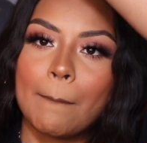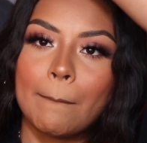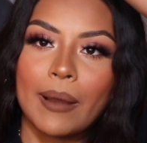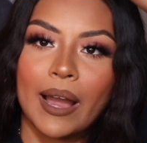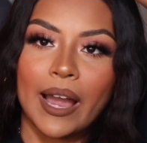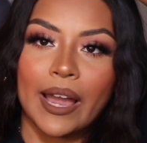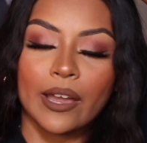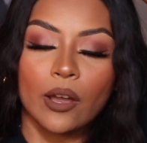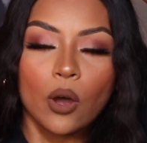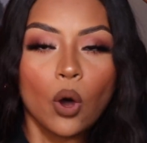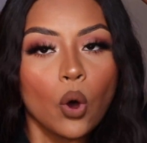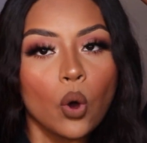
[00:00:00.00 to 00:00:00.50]

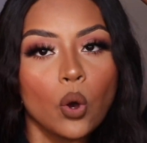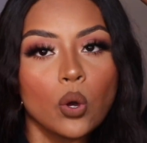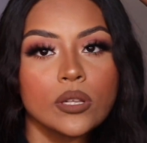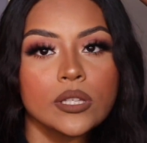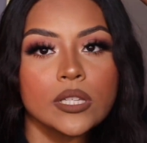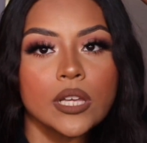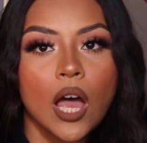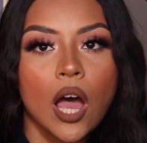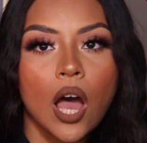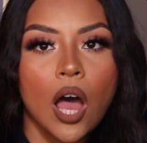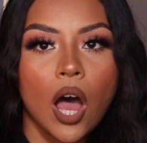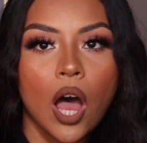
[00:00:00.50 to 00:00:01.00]
my
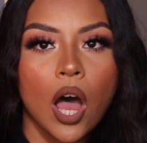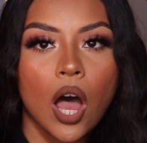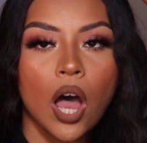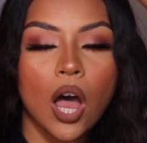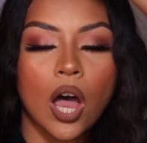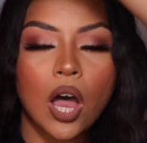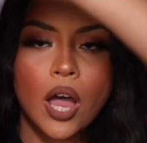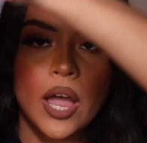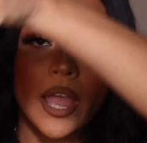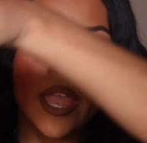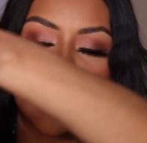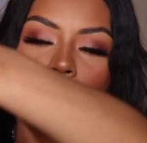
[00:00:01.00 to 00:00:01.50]
Ulta
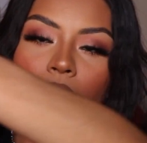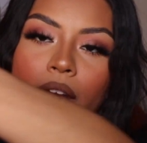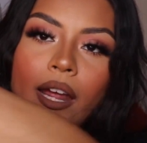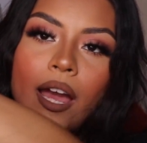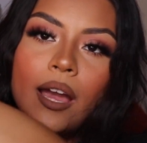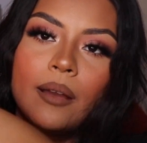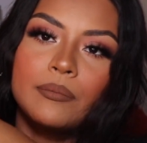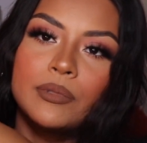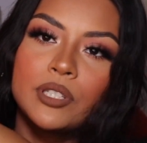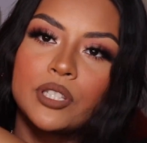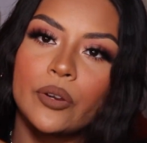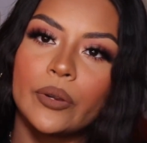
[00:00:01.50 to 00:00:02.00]
haul and
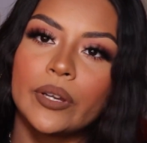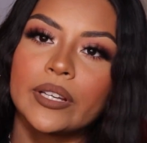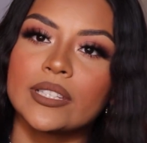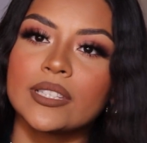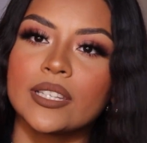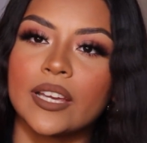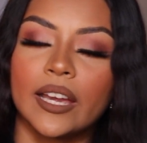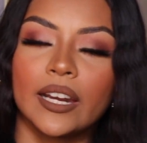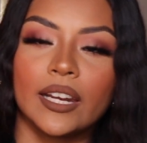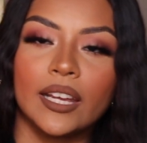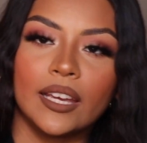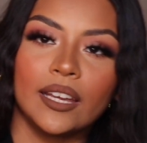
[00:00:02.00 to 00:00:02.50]
I'm so
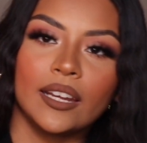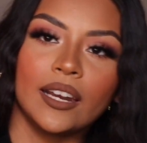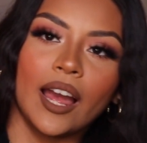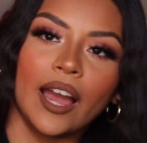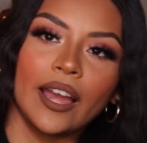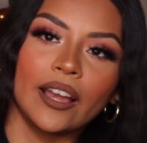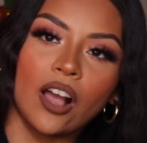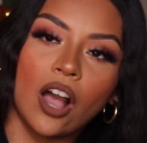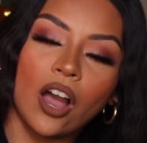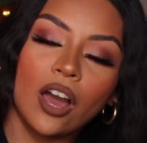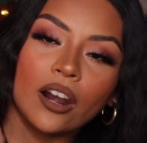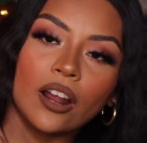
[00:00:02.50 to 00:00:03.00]
excited.
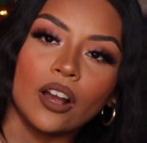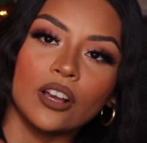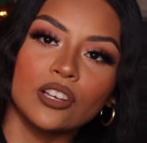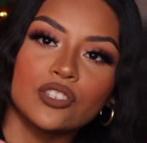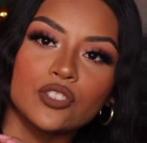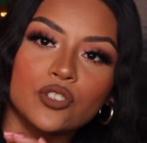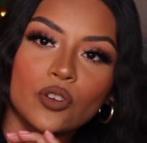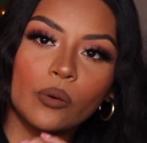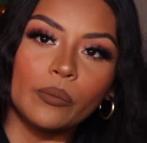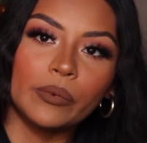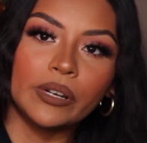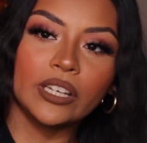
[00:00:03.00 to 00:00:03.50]
I got
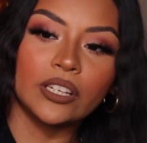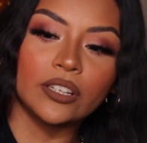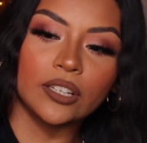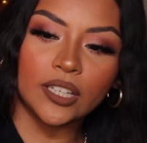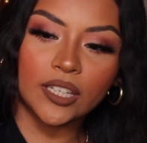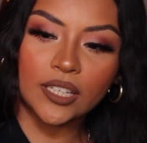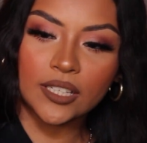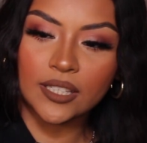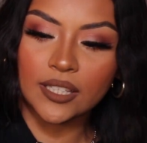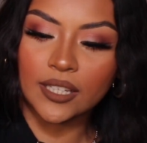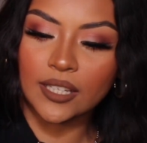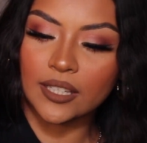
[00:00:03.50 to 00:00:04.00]
so many
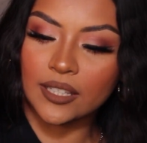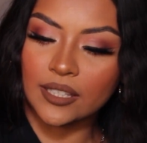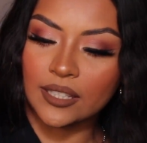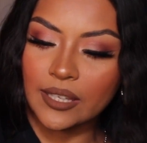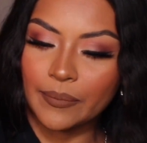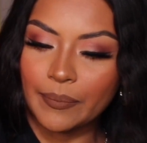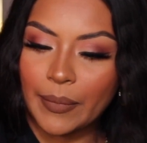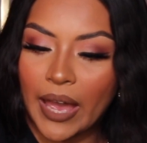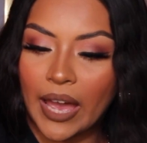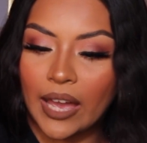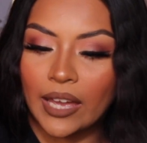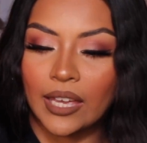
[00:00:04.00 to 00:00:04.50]
goodies. This
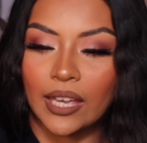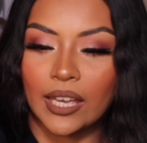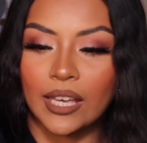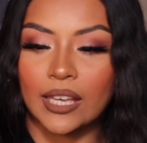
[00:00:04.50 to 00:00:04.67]
bag